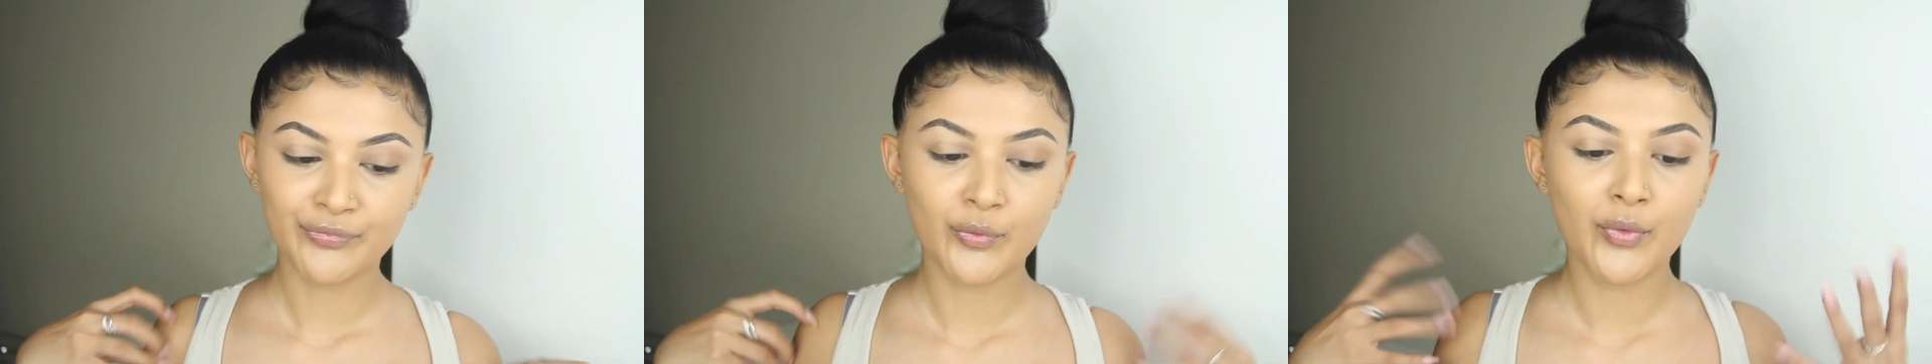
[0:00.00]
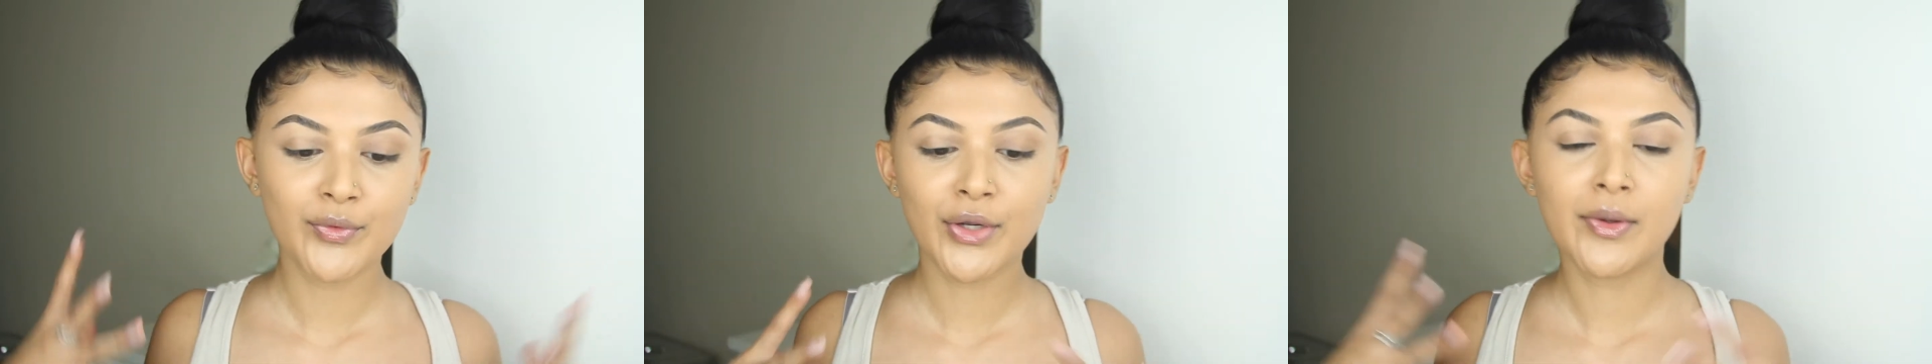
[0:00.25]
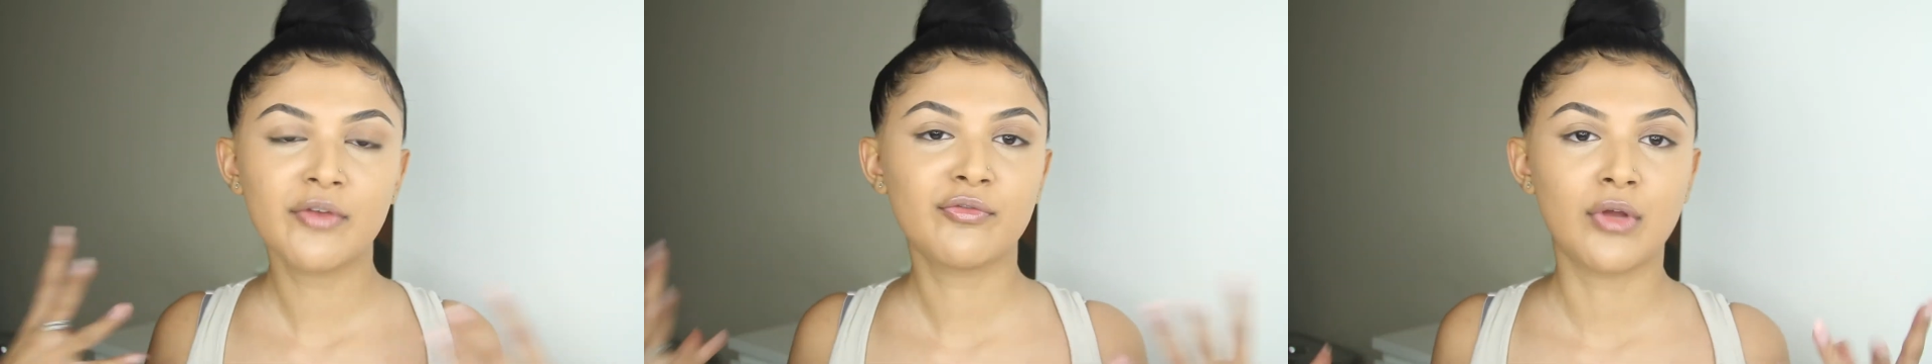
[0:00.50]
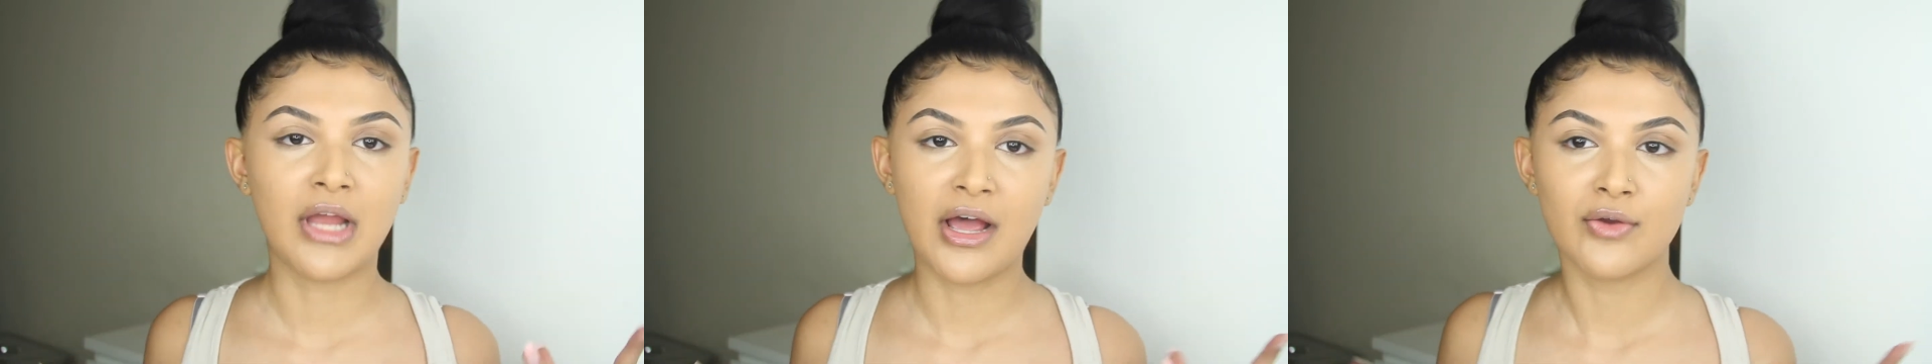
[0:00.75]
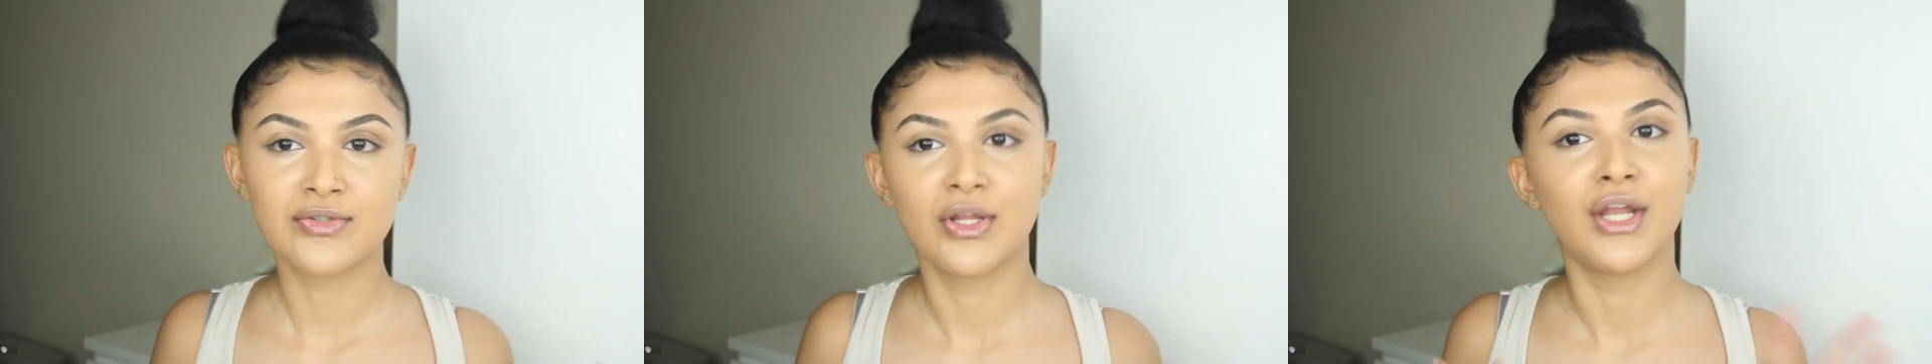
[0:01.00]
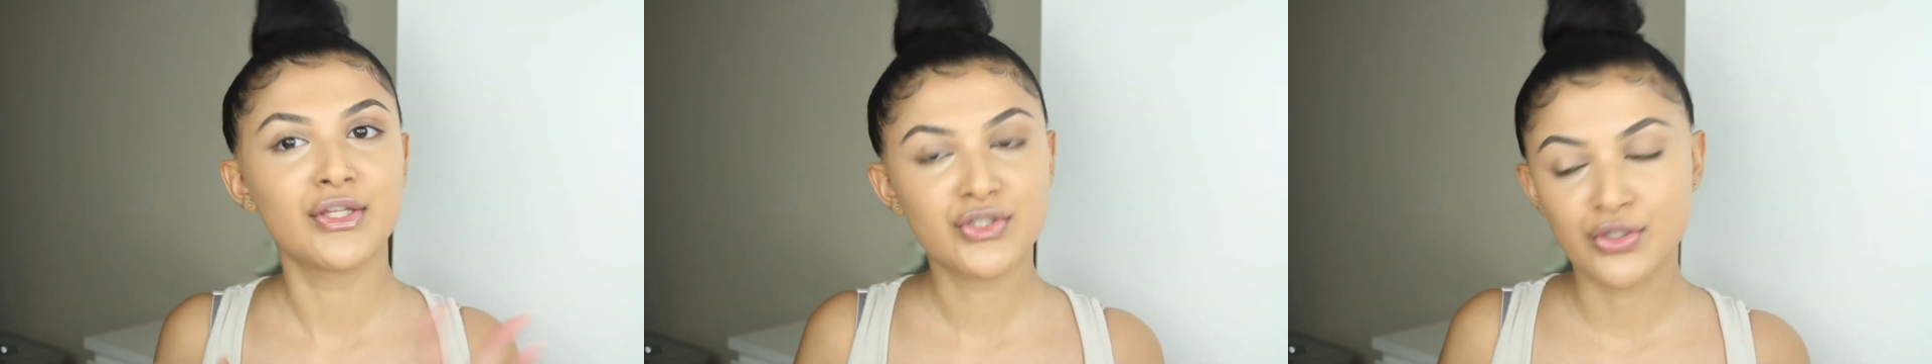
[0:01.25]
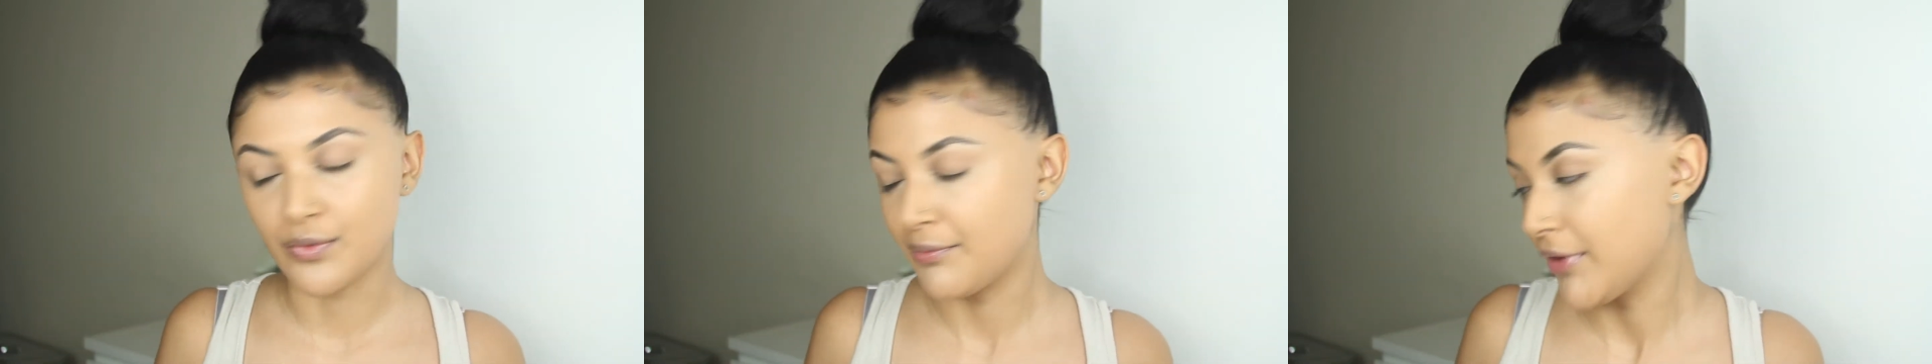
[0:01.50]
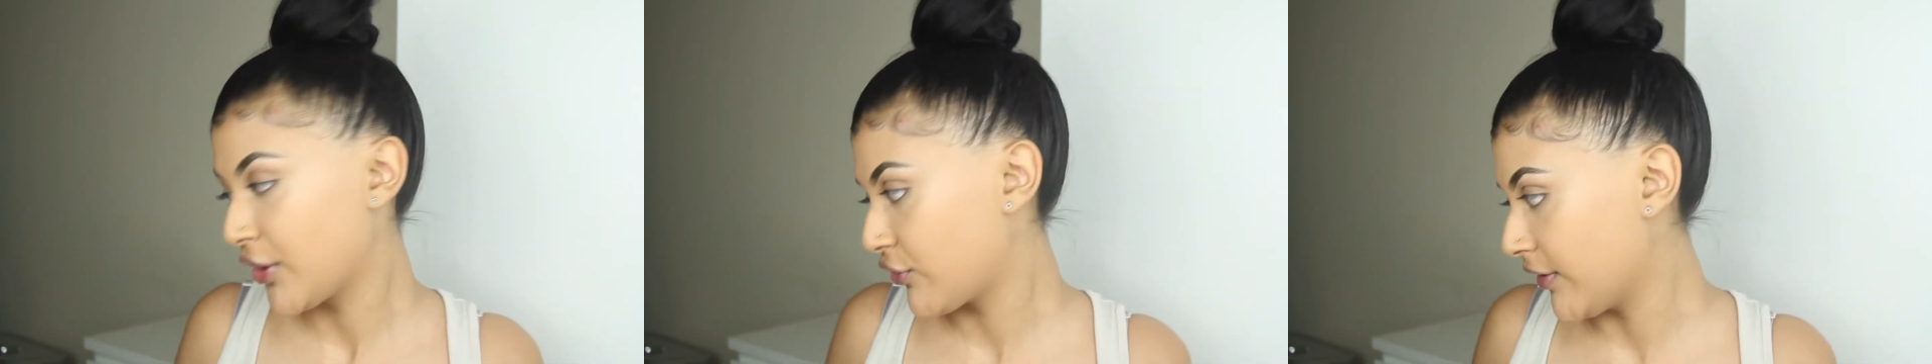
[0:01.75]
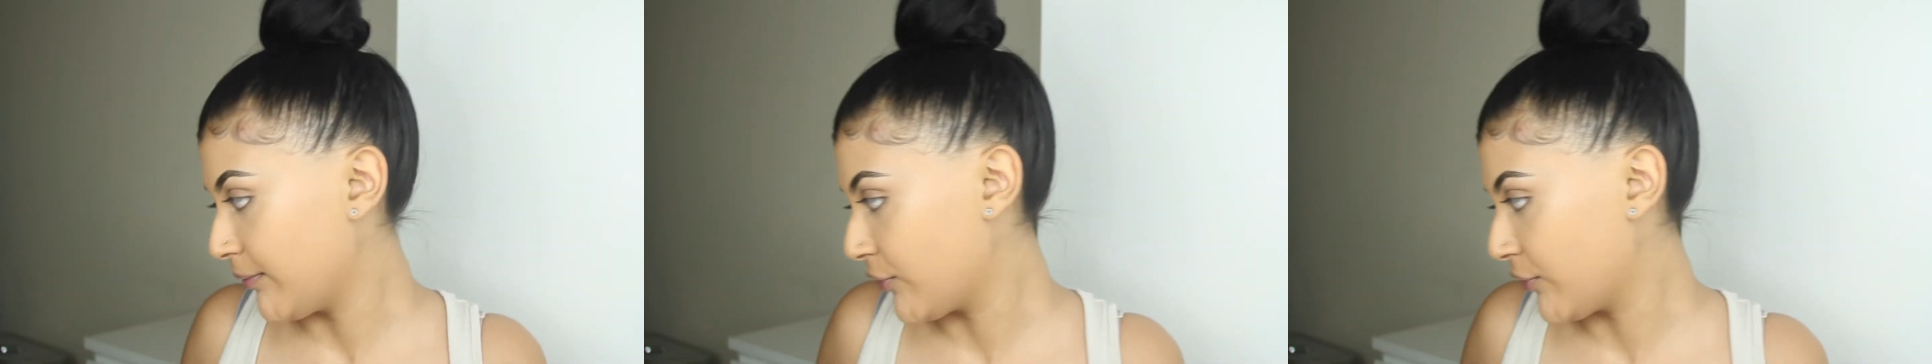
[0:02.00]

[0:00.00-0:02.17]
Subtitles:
Well, we're going full out, so let's do a bit of cream